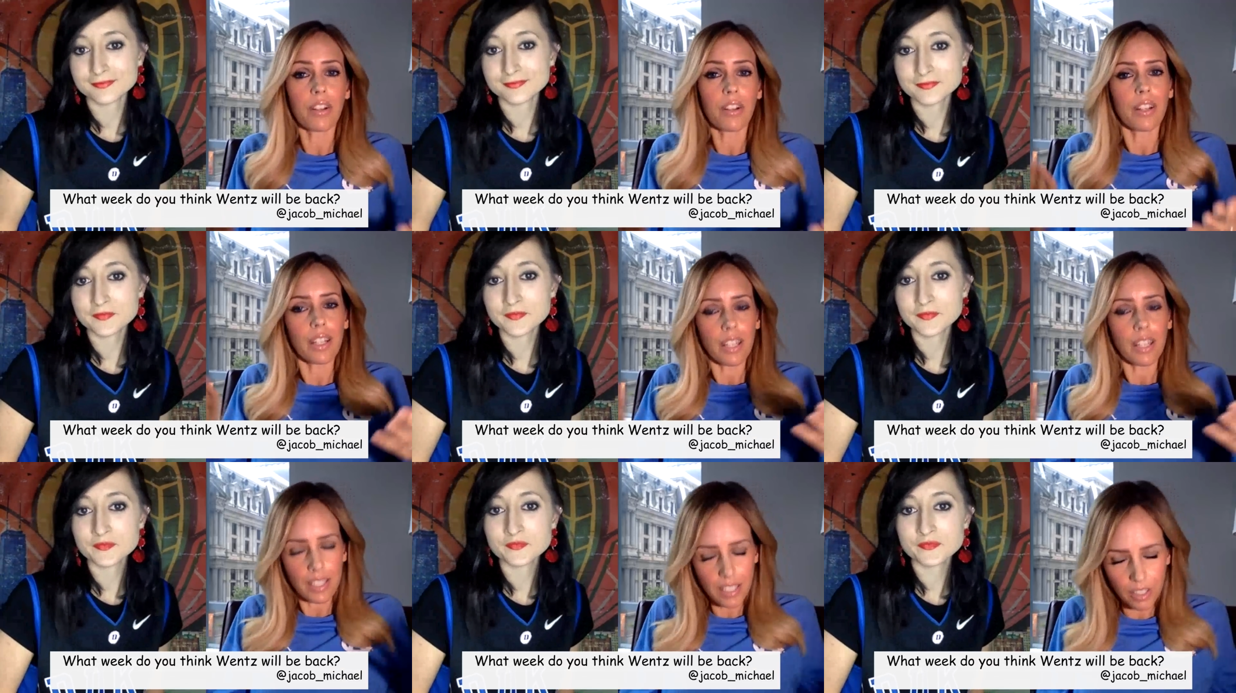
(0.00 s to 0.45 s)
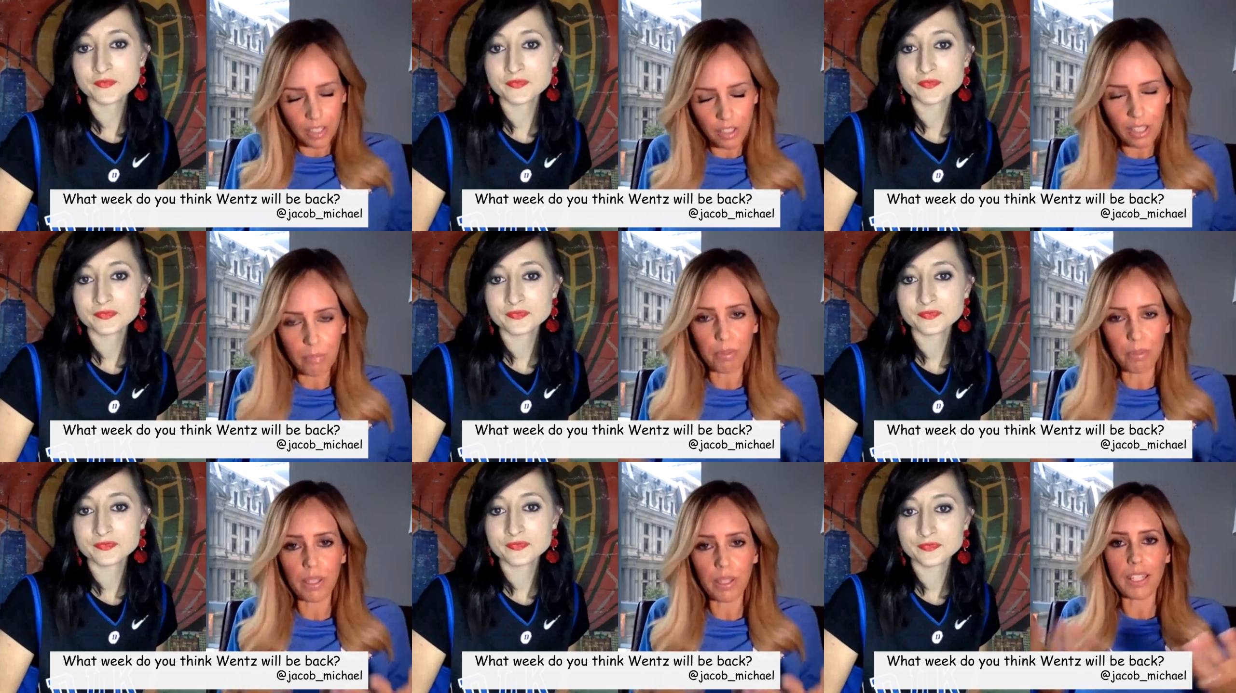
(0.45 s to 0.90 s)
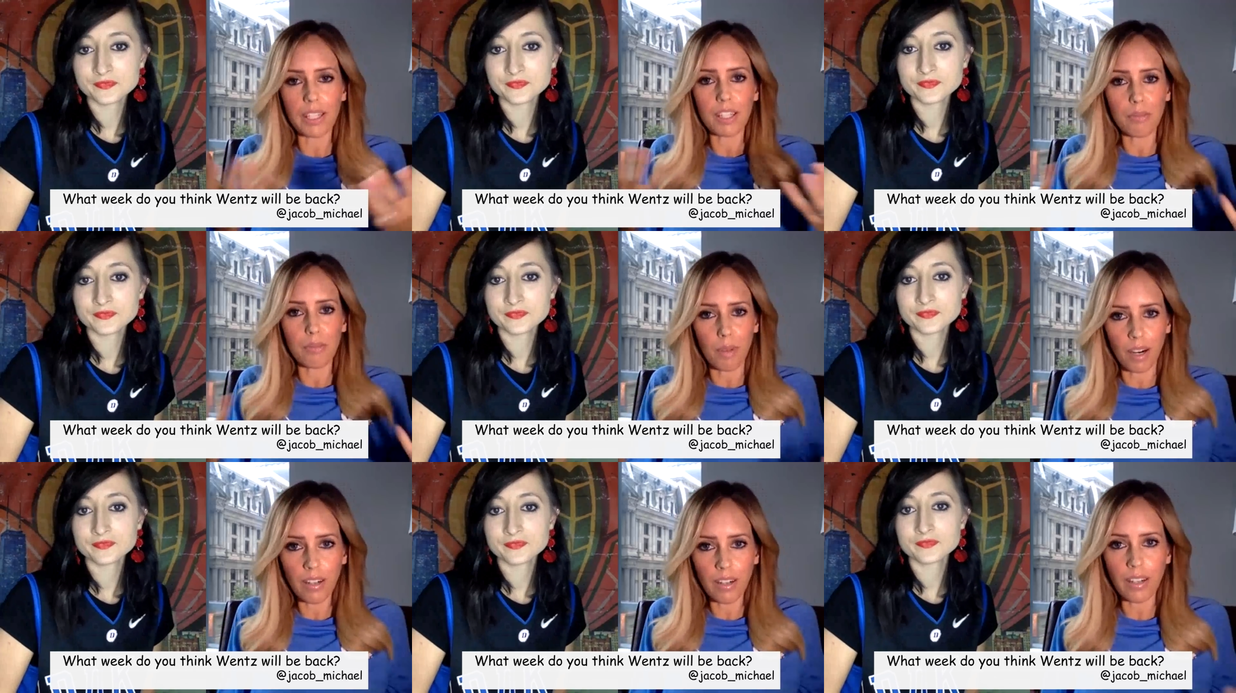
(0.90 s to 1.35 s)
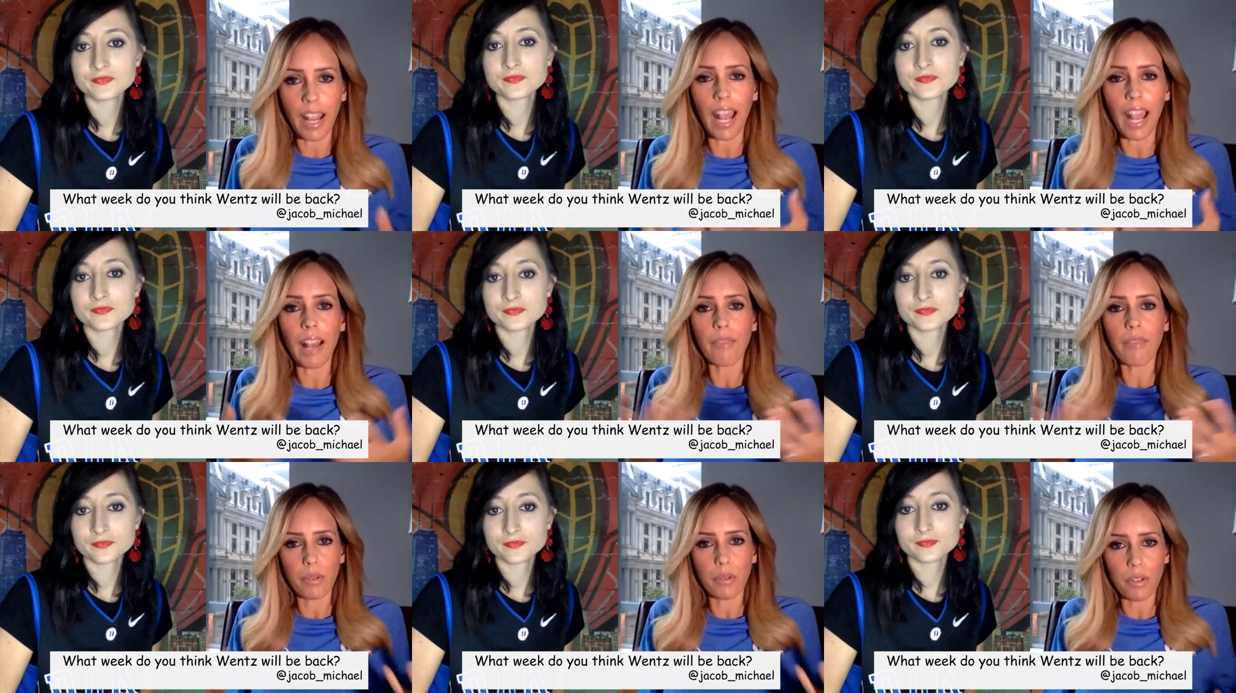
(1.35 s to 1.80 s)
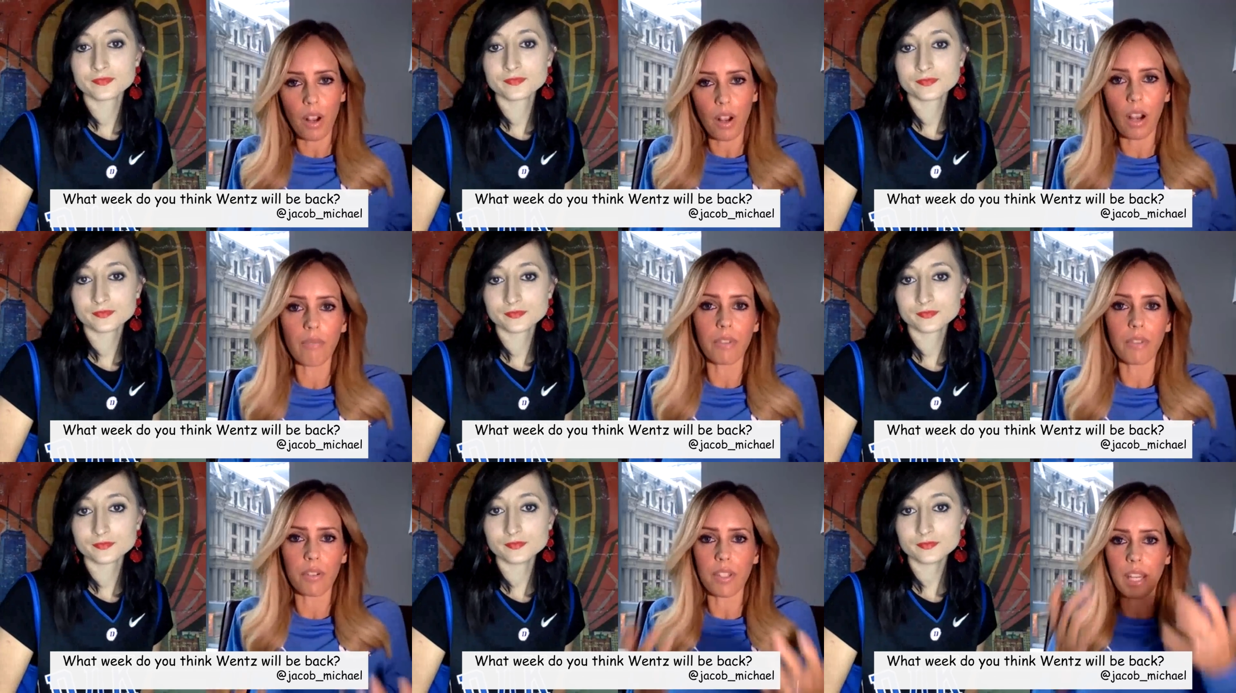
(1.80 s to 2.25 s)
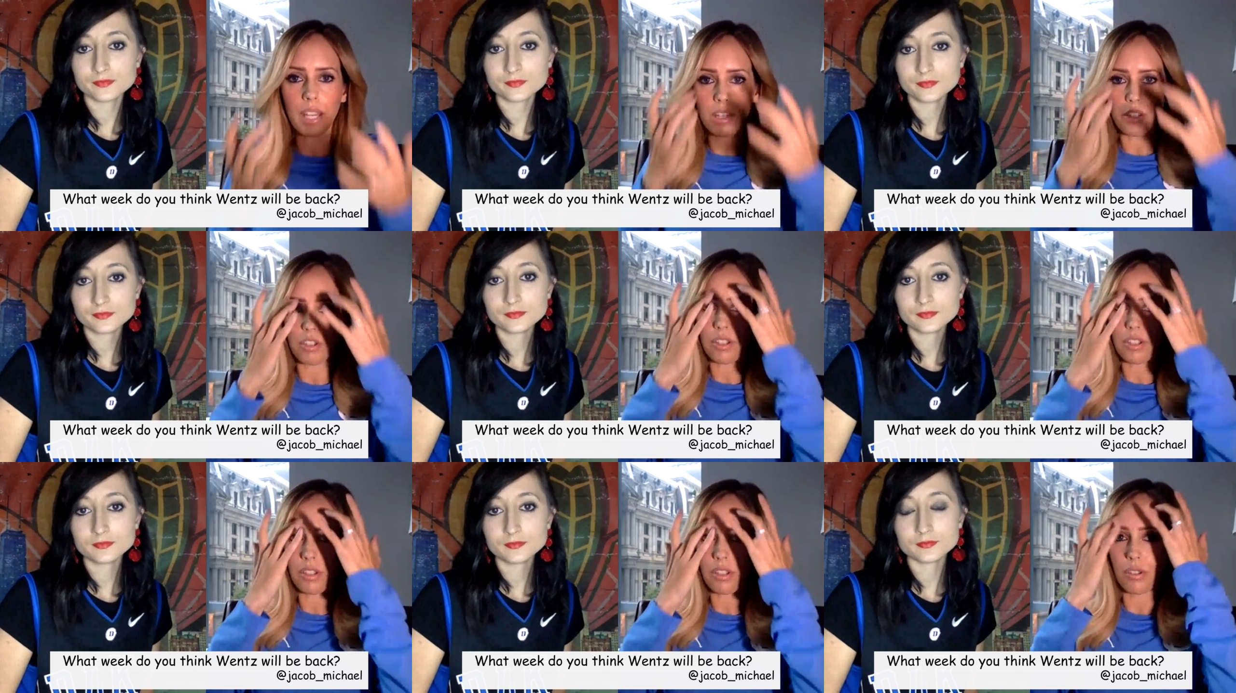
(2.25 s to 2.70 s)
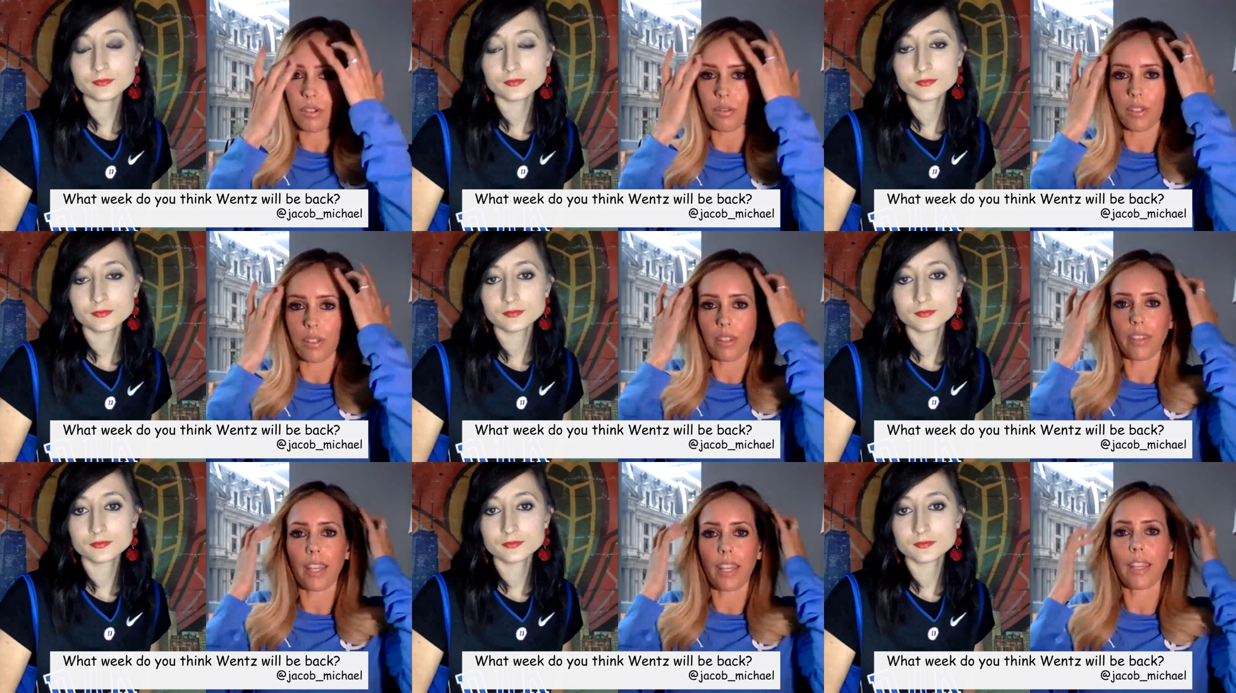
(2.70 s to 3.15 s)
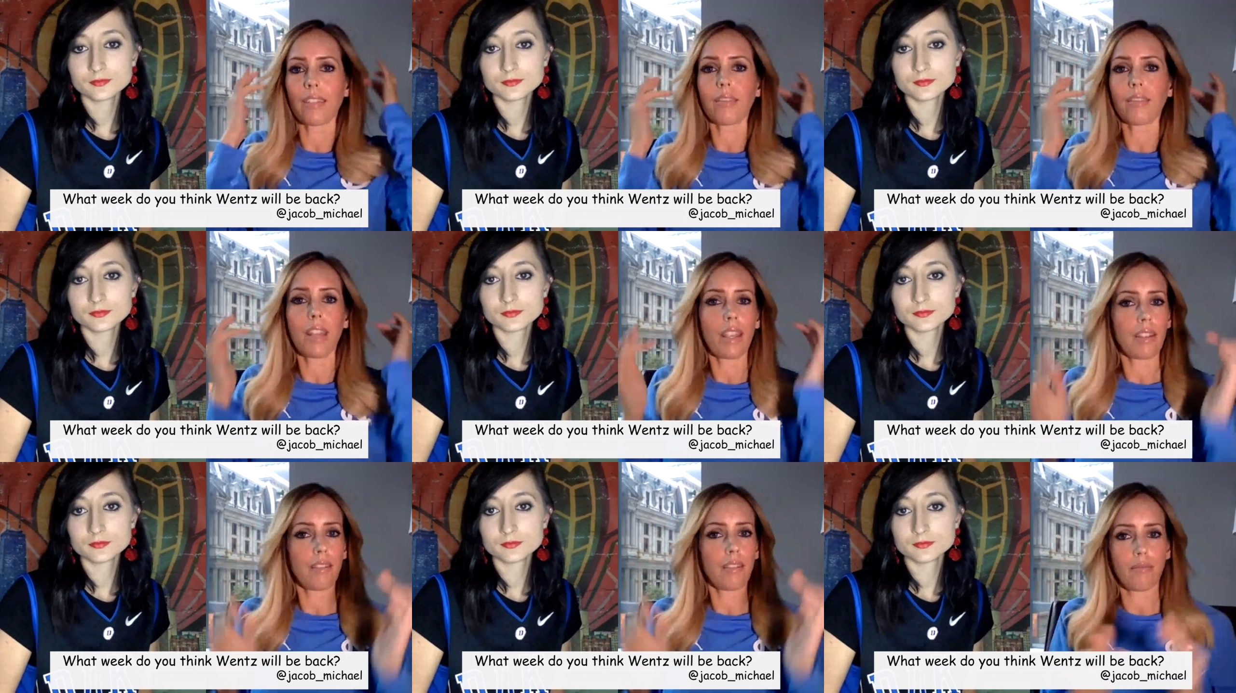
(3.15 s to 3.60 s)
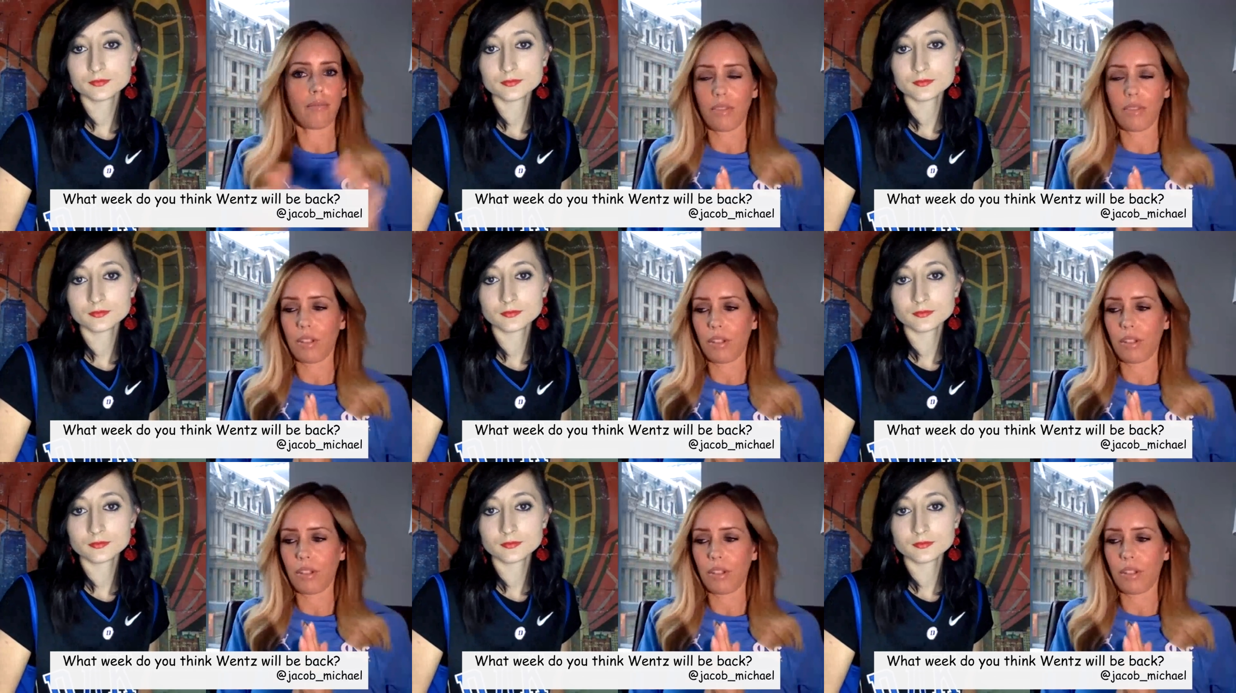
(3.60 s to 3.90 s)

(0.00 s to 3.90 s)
Speaker 1: They're going to continue to play smart and have those conversations so that they they